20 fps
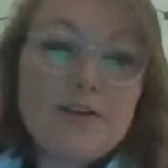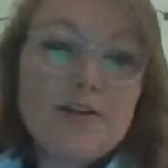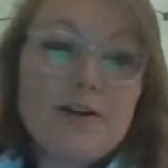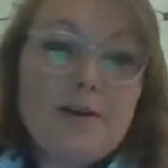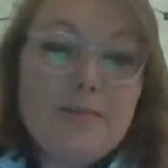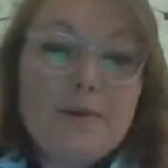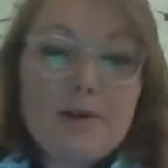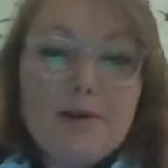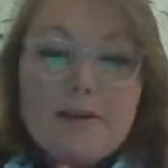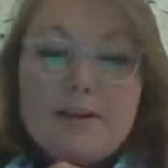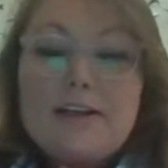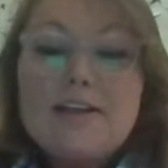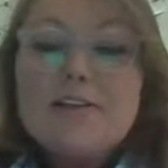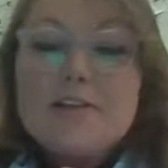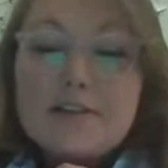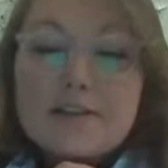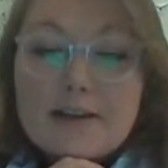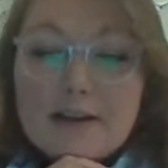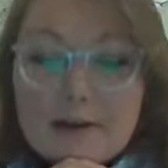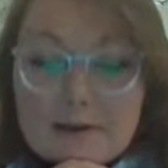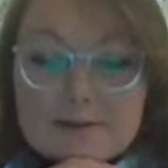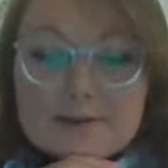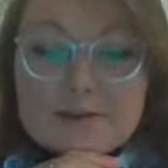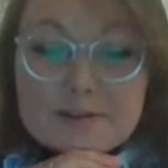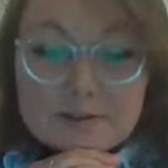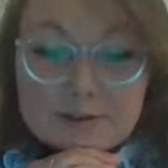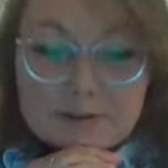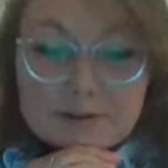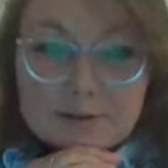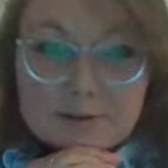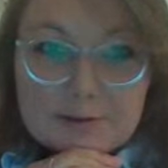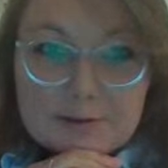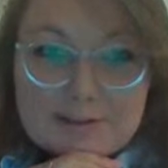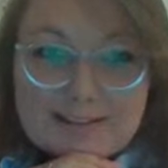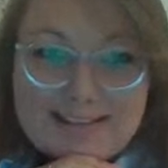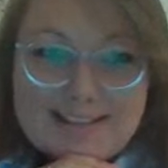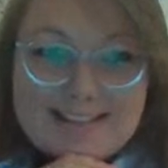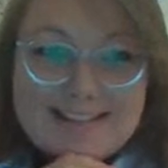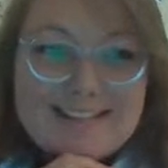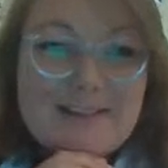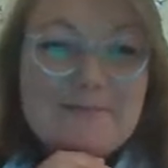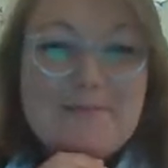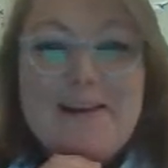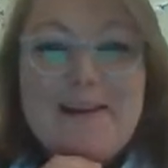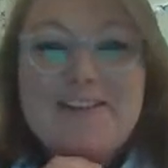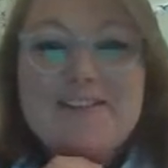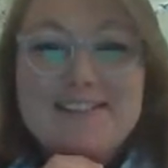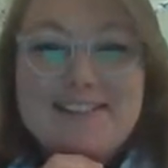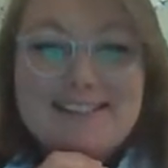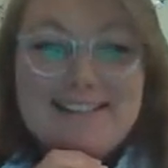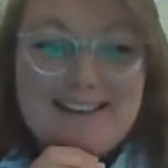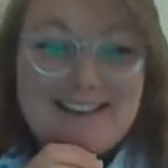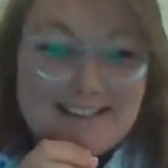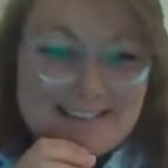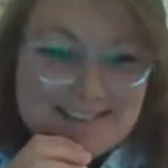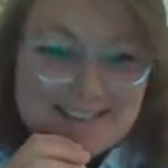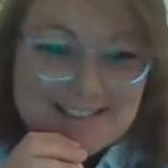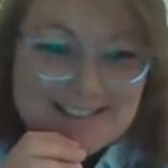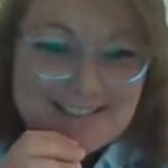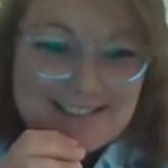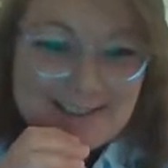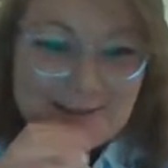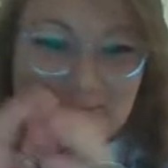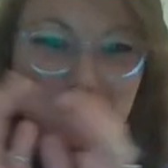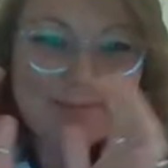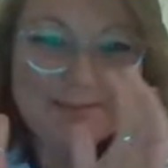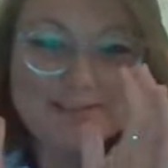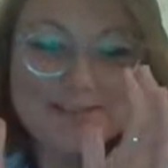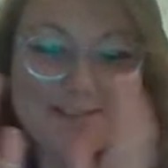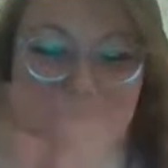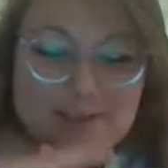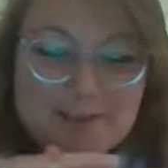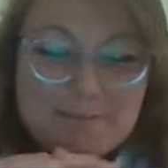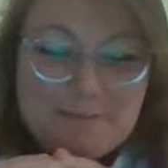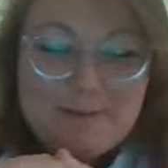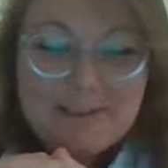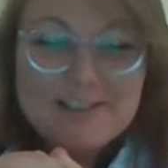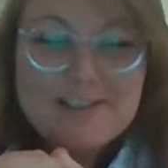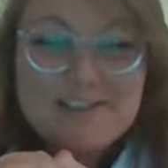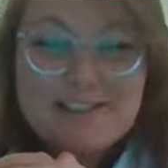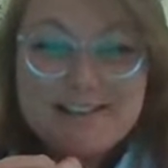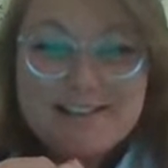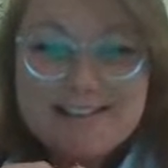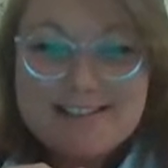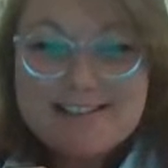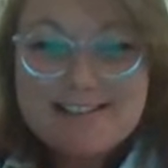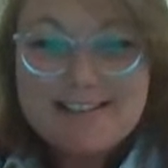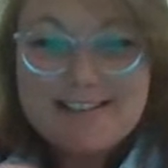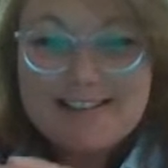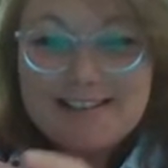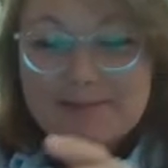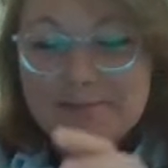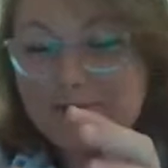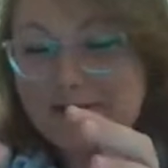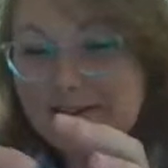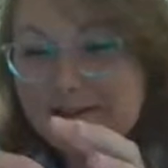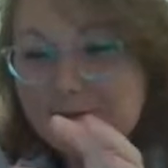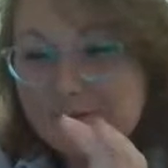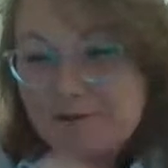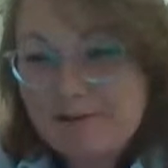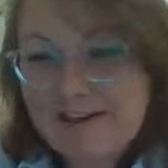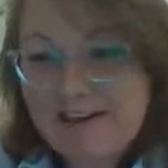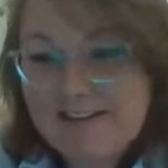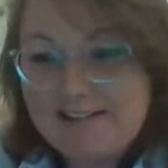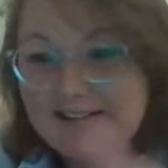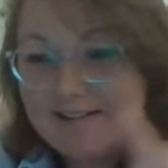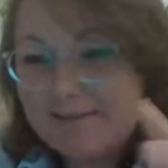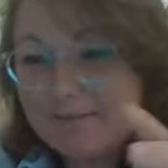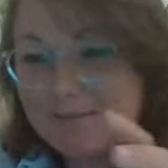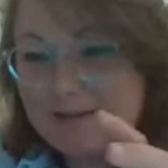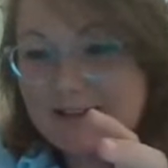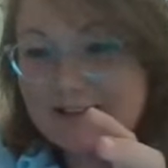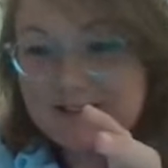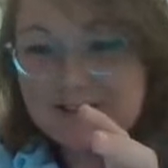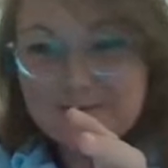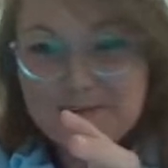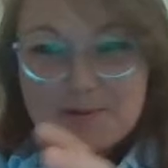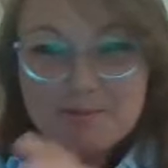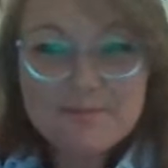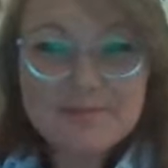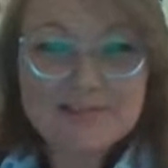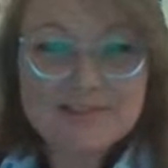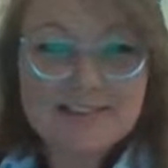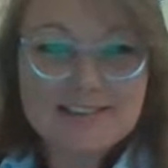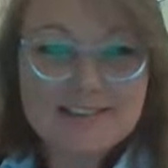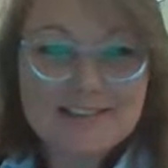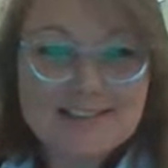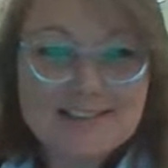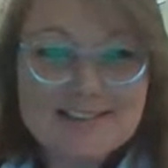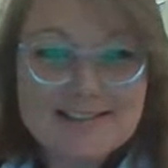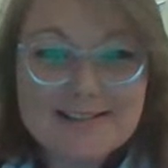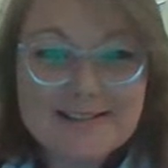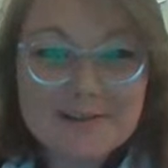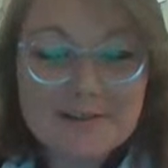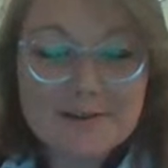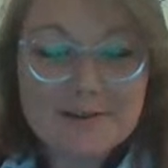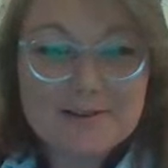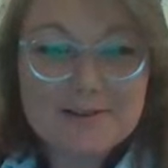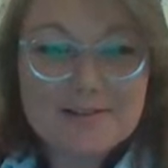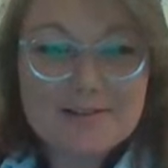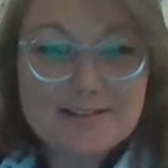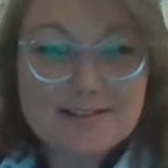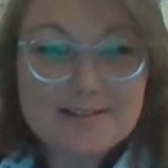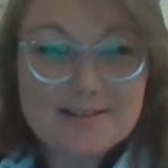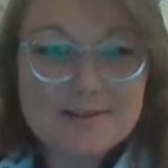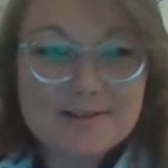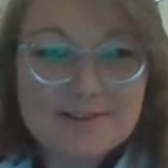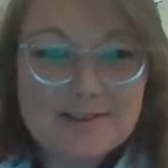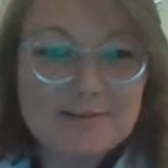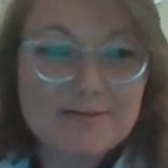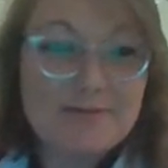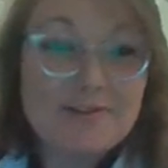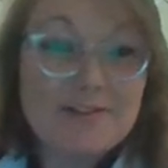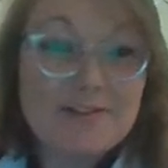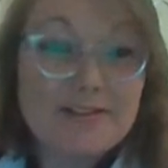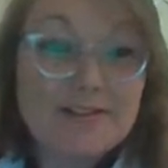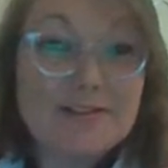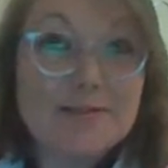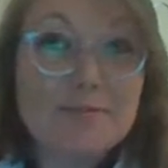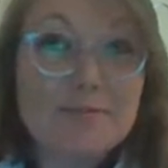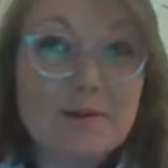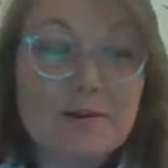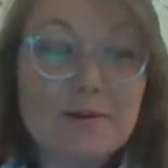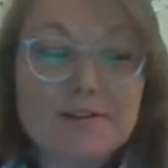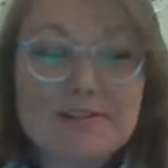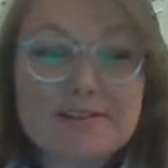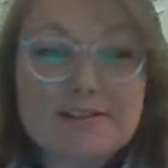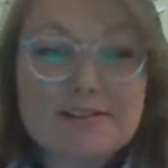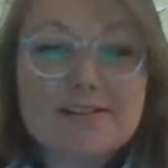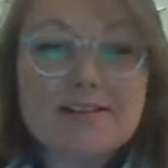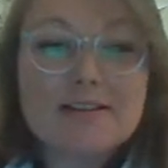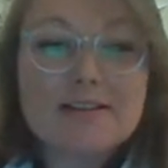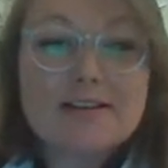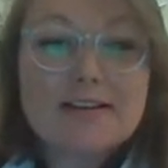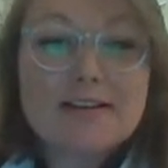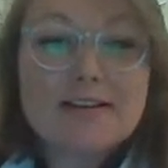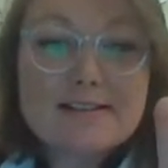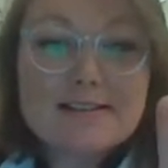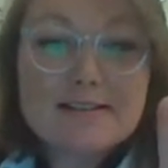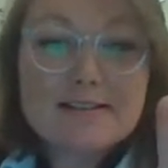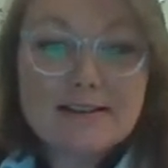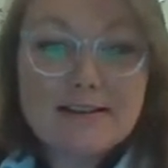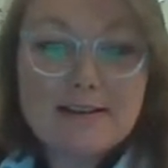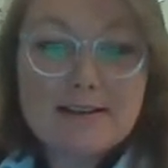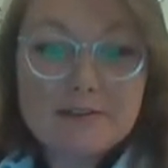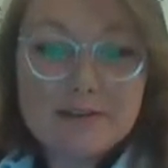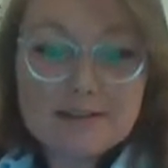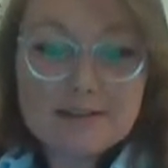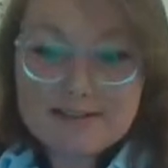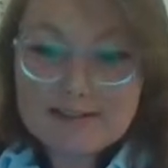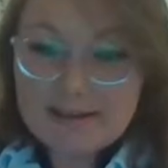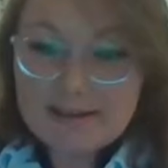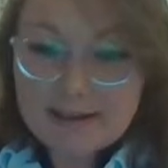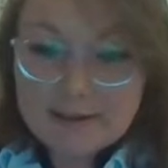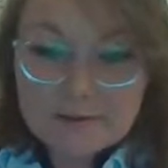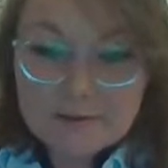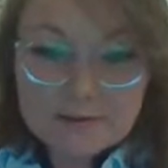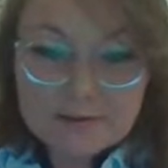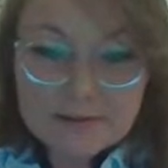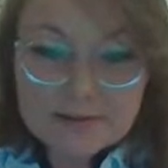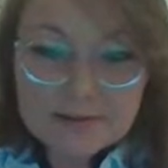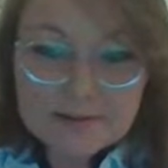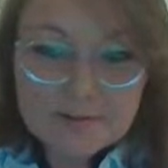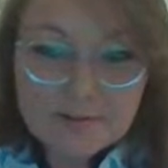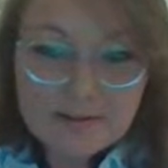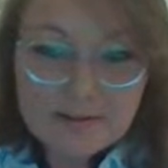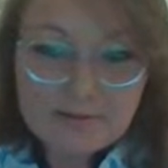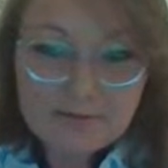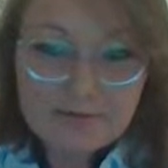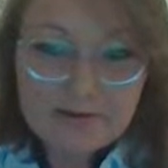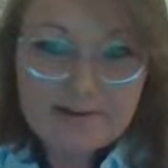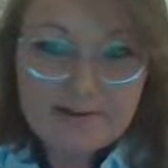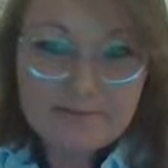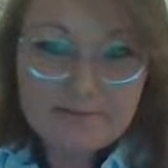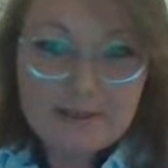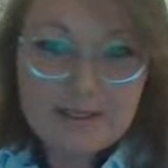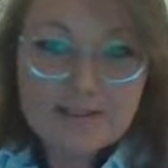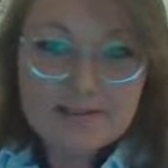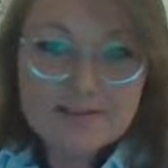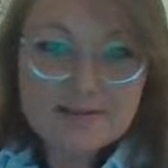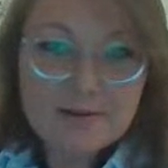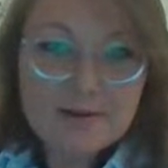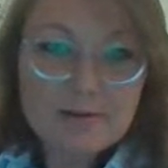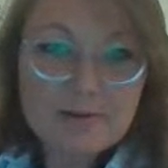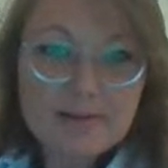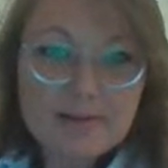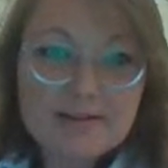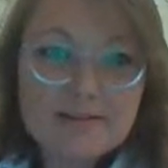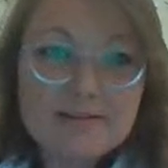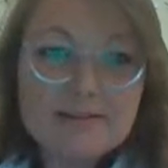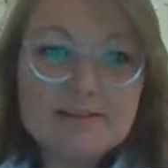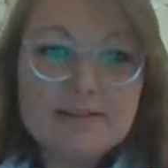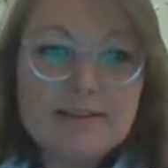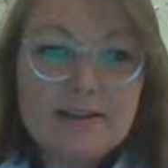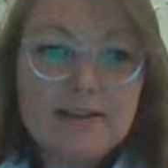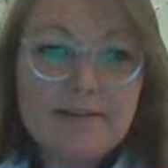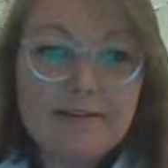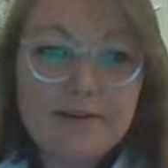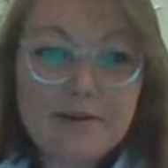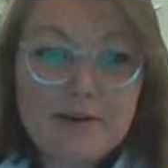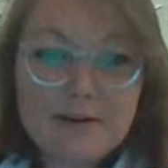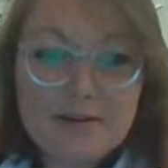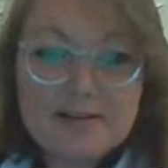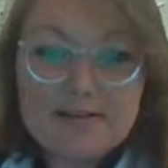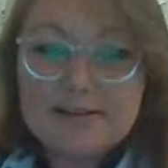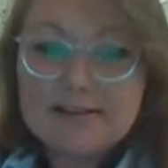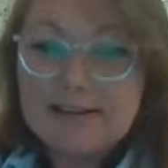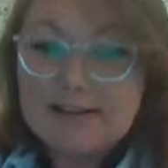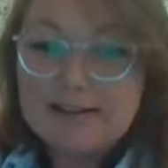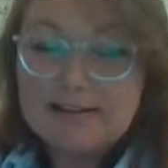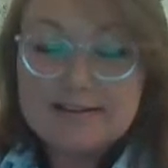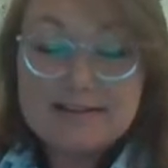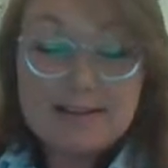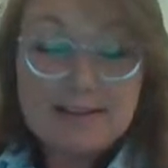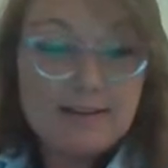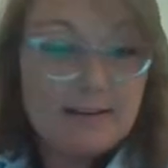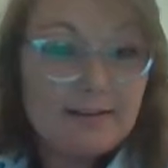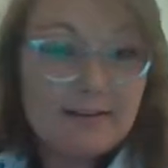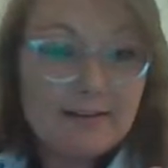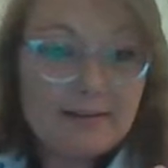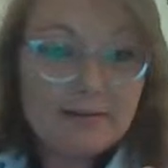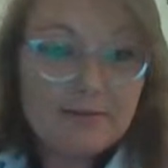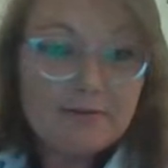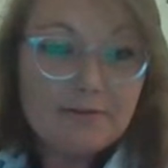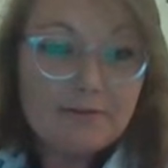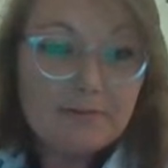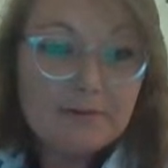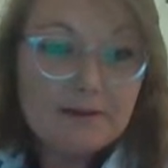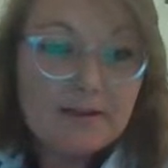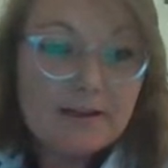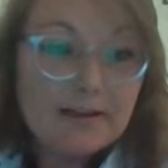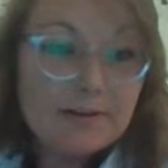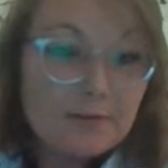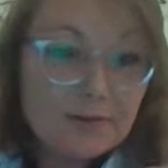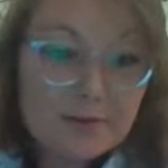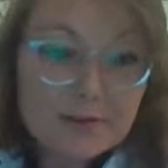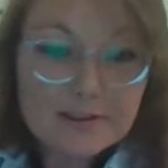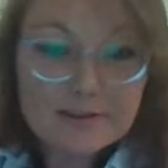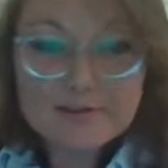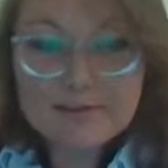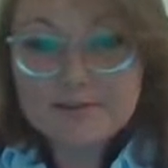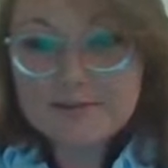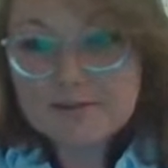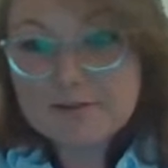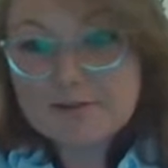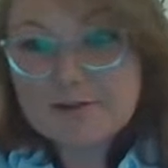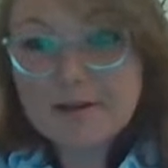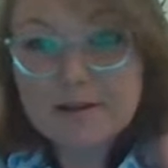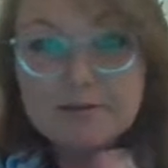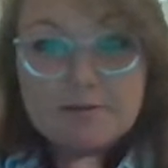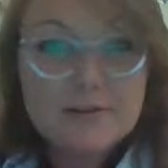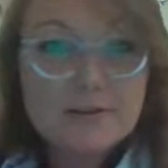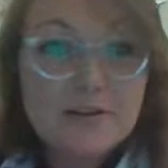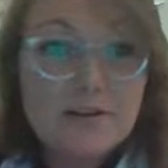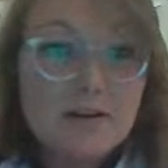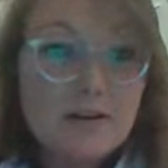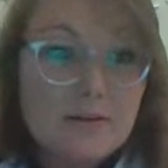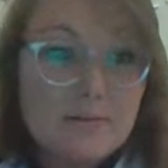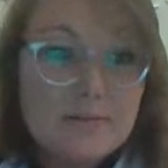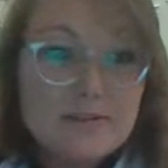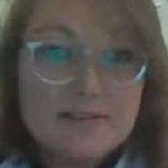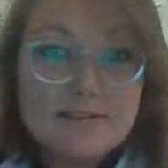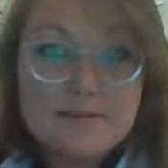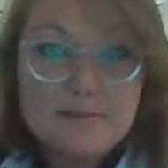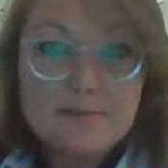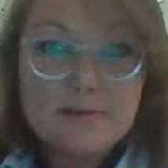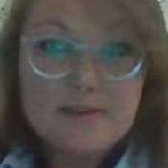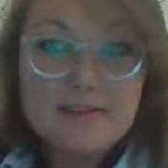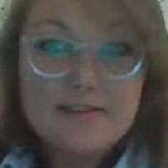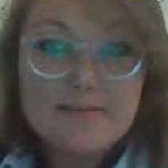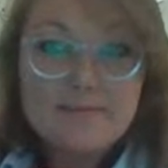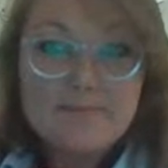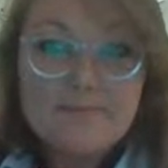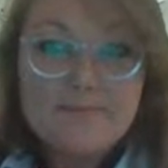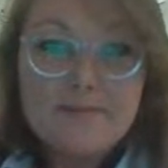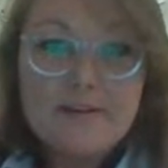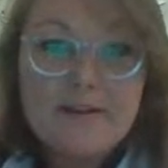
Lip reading: So I'm going to get you now to imagine a landscape. So picture the sea being drained, the plug has been pulled out, the continental shelf is exposed. Sea level is 125 meters lower, and the coastline is anything from 100 to 200 kilometers away.